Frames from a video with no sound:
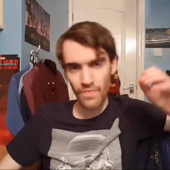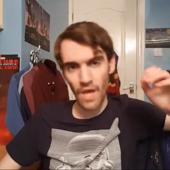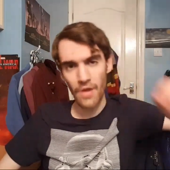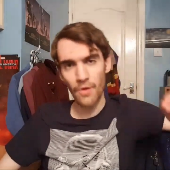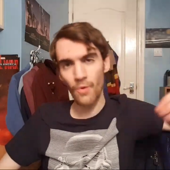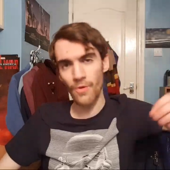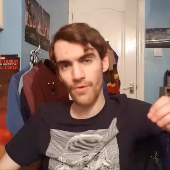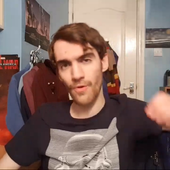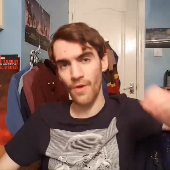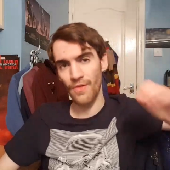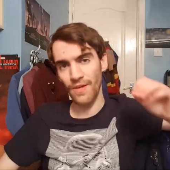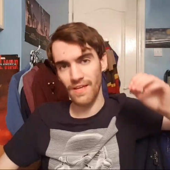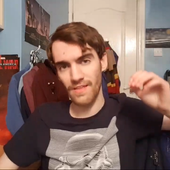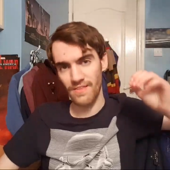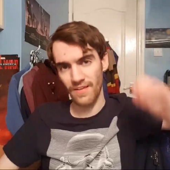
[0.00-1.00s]
also I
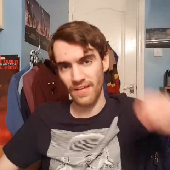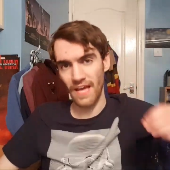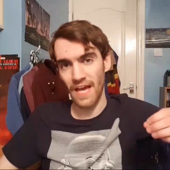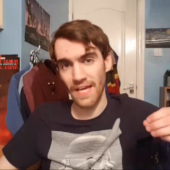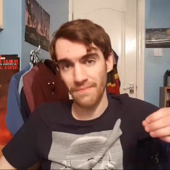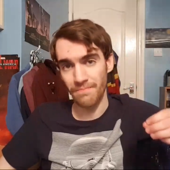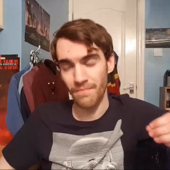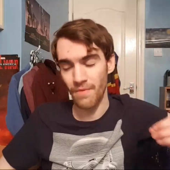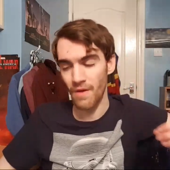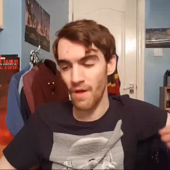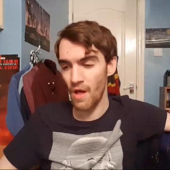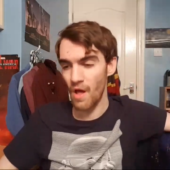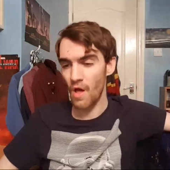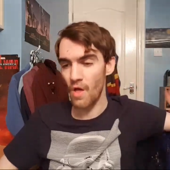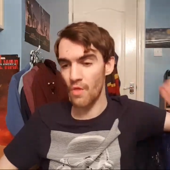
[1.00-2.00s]
think it's a game
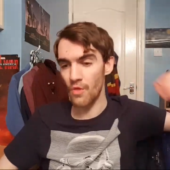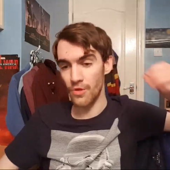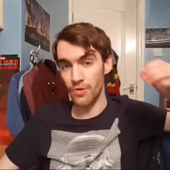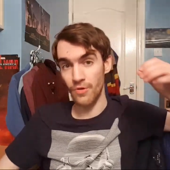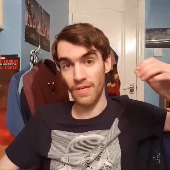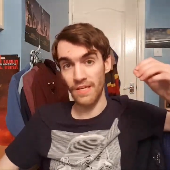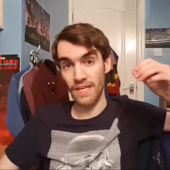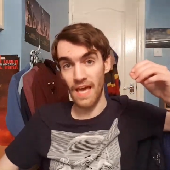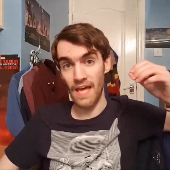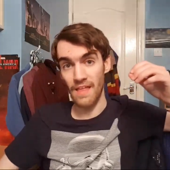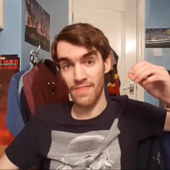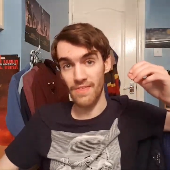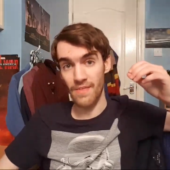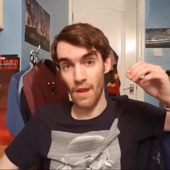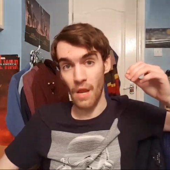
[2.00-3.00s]
that you can
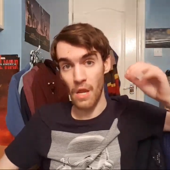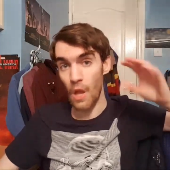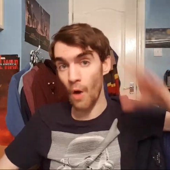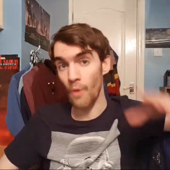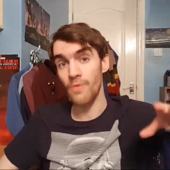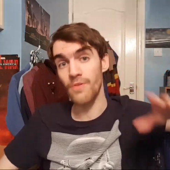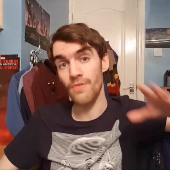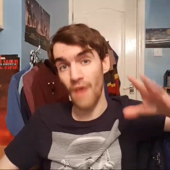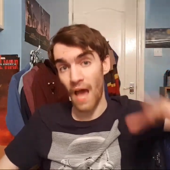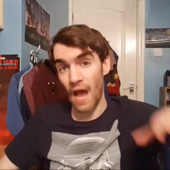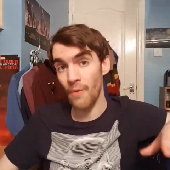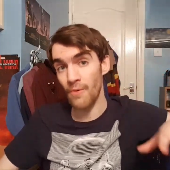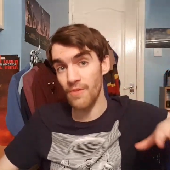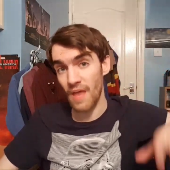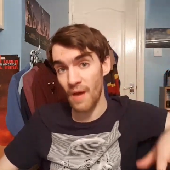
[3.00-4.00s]
get loads of
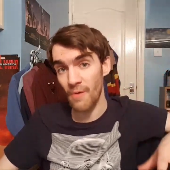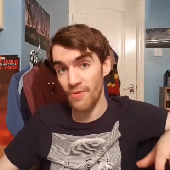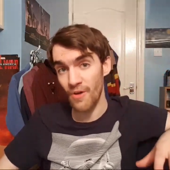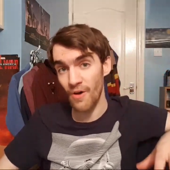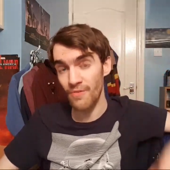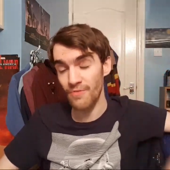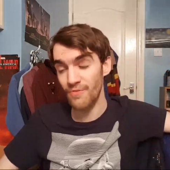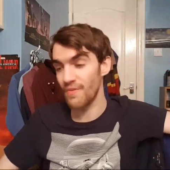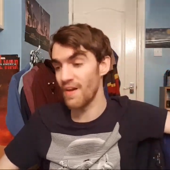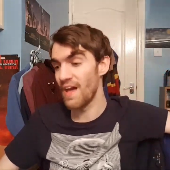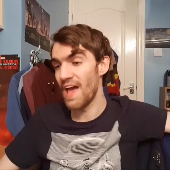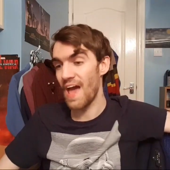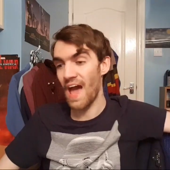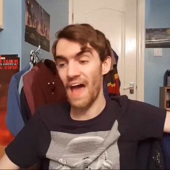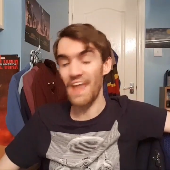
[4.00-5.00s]
hours out of,
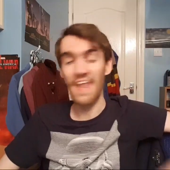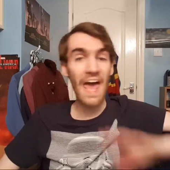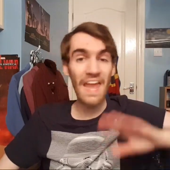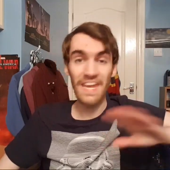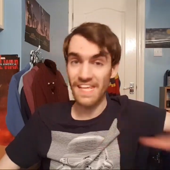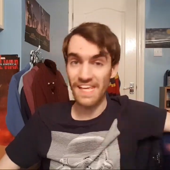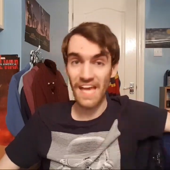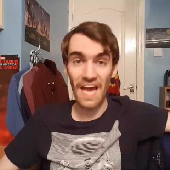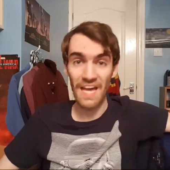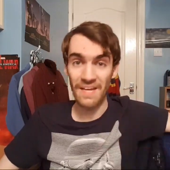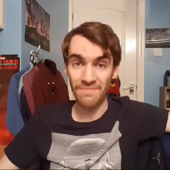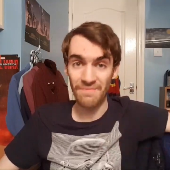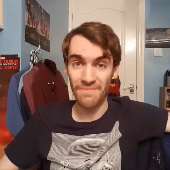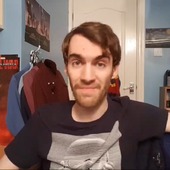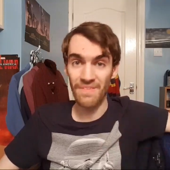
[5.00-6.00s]
and any
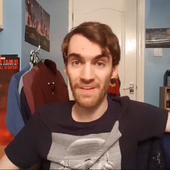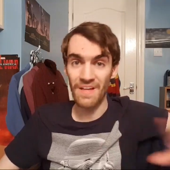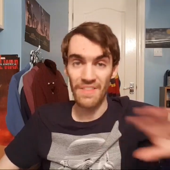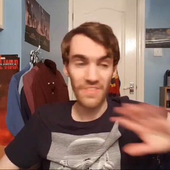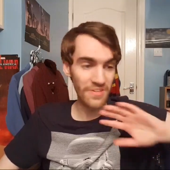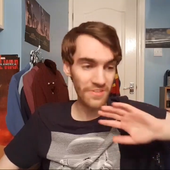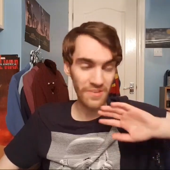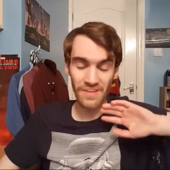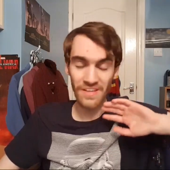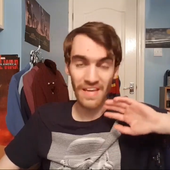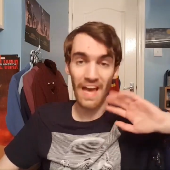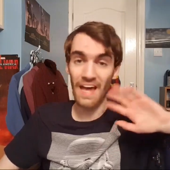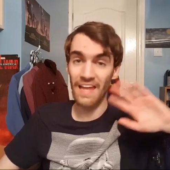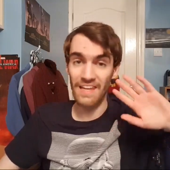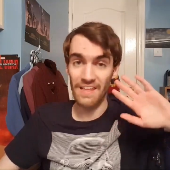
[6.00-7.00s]
game that you can get
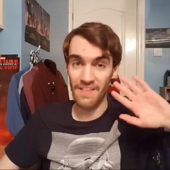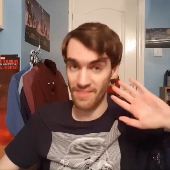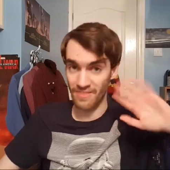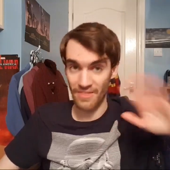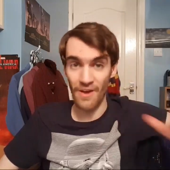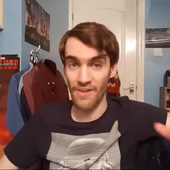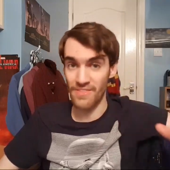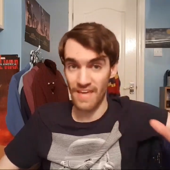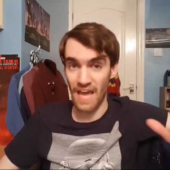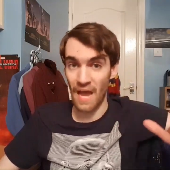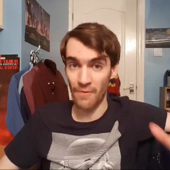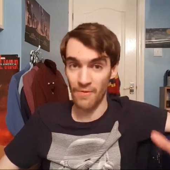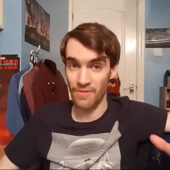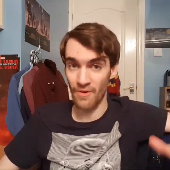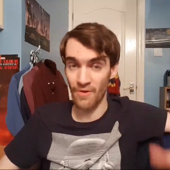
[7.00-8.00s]
at least 30
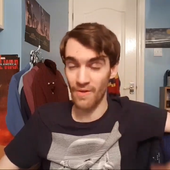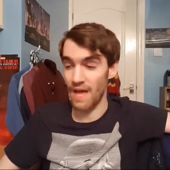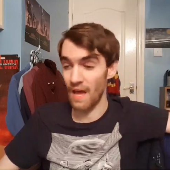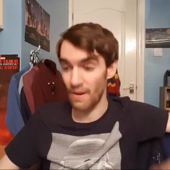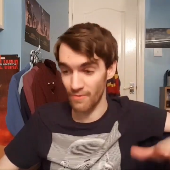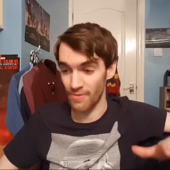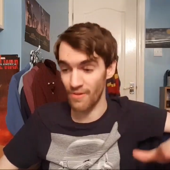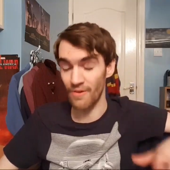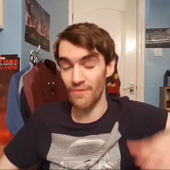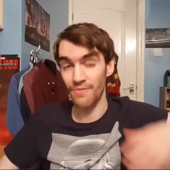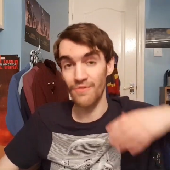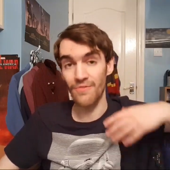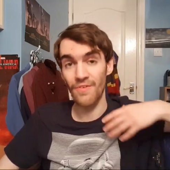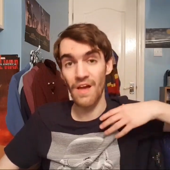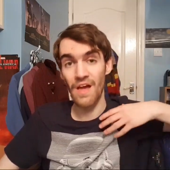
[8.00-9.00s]
hours out
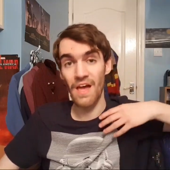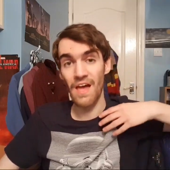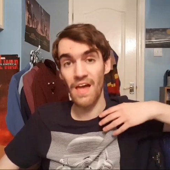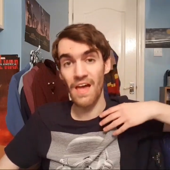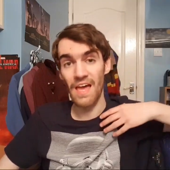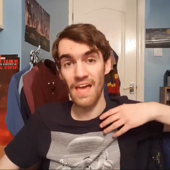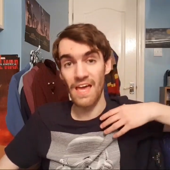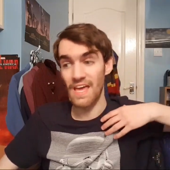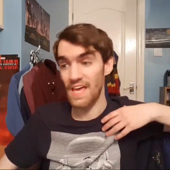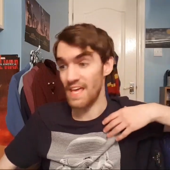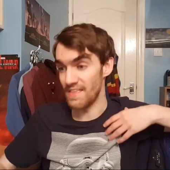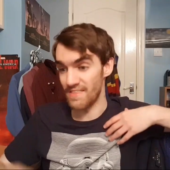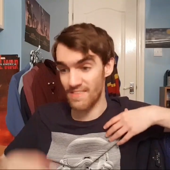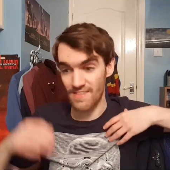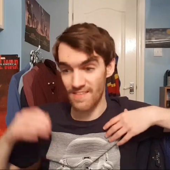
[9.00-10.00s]
of
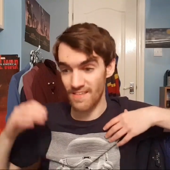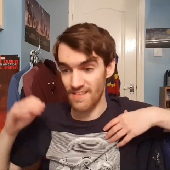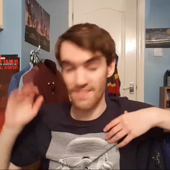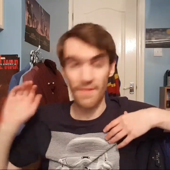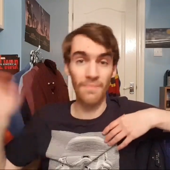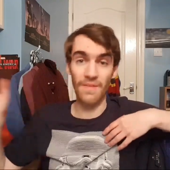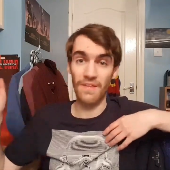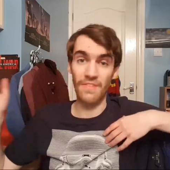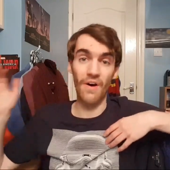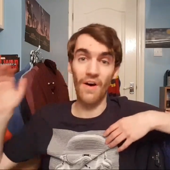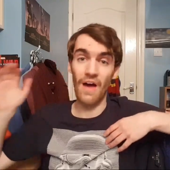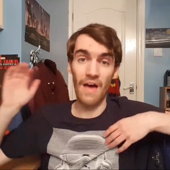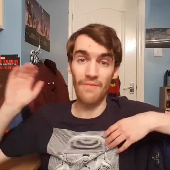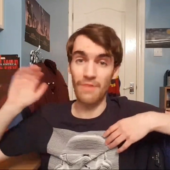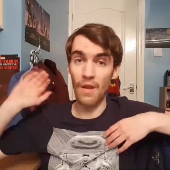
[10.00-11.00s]
is something that I
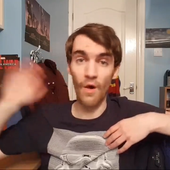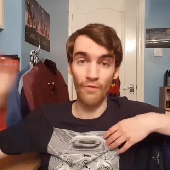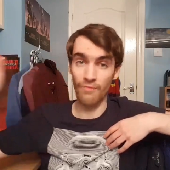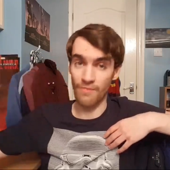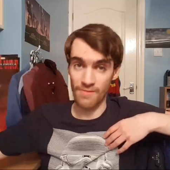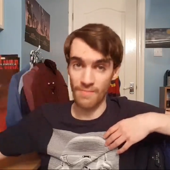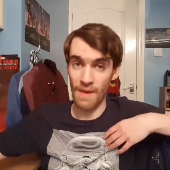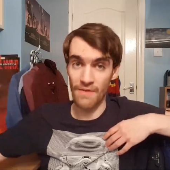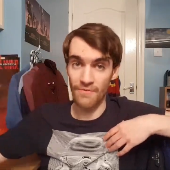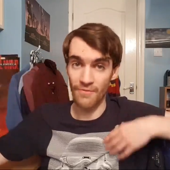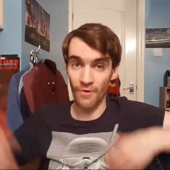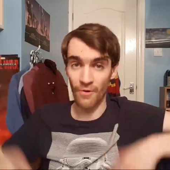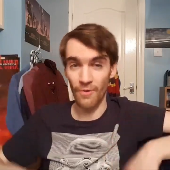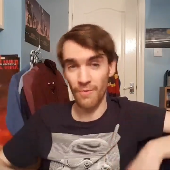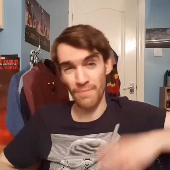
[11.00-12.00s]
have a lot of respect
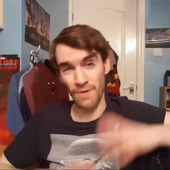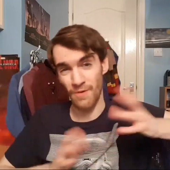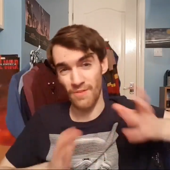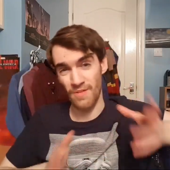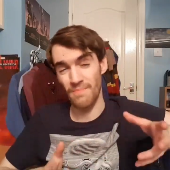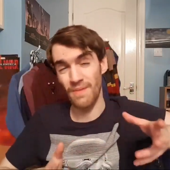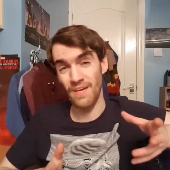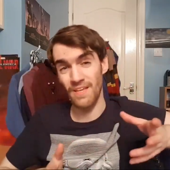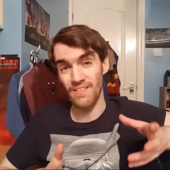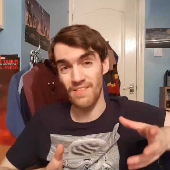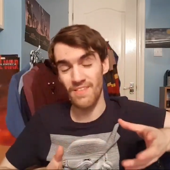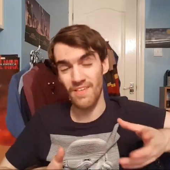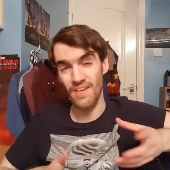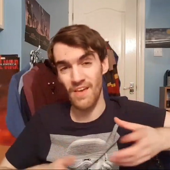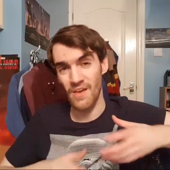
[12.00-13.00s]
for, because it
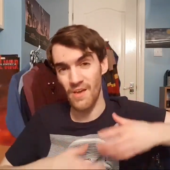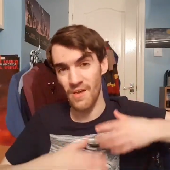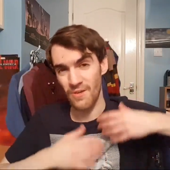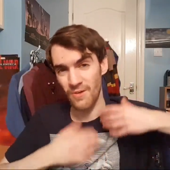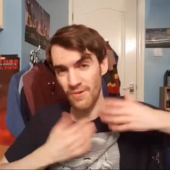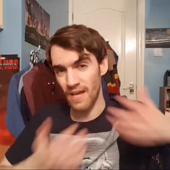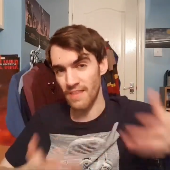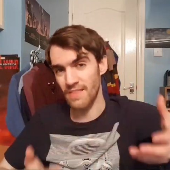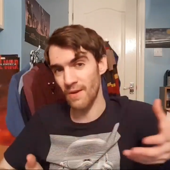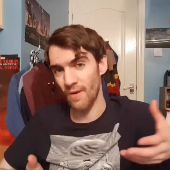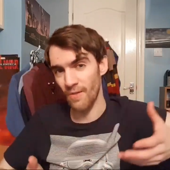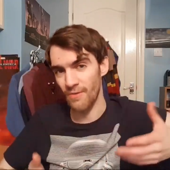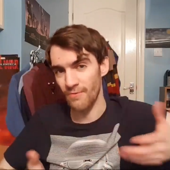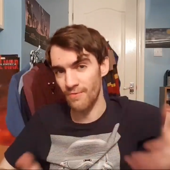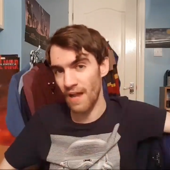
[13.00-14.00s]
means you get a
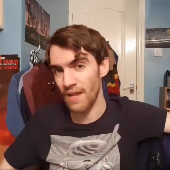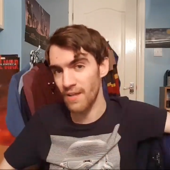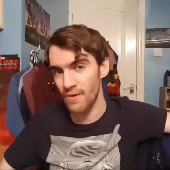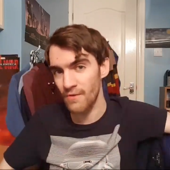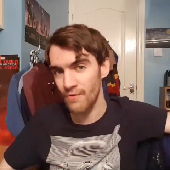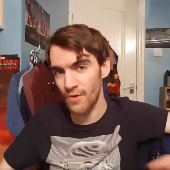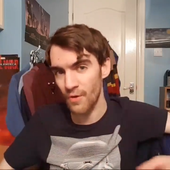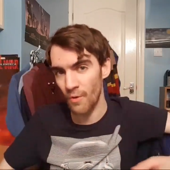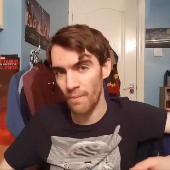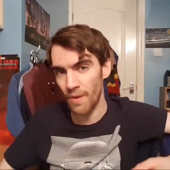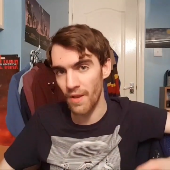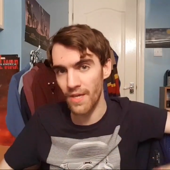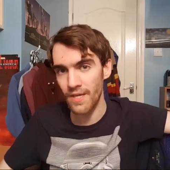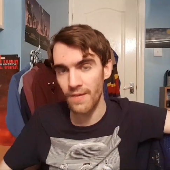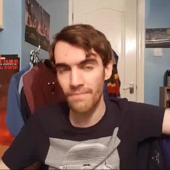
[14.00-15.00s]
lot of value for your
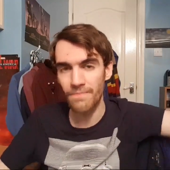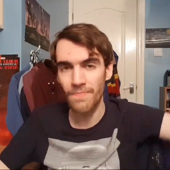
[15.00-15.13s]
money.